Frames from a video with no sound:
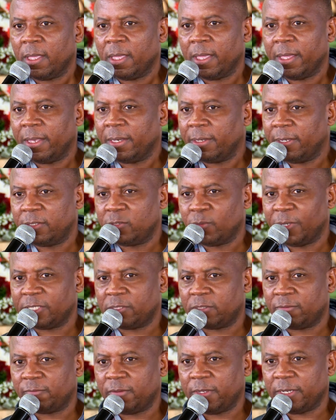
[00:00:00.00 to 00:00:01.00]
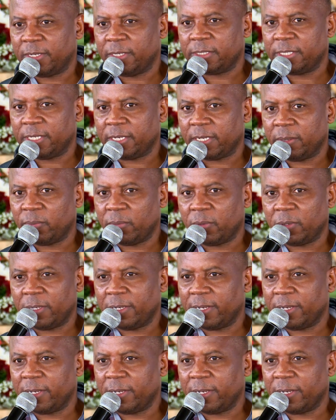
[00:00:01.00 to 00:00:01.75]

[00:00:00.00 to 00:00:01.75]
And it was very terrible.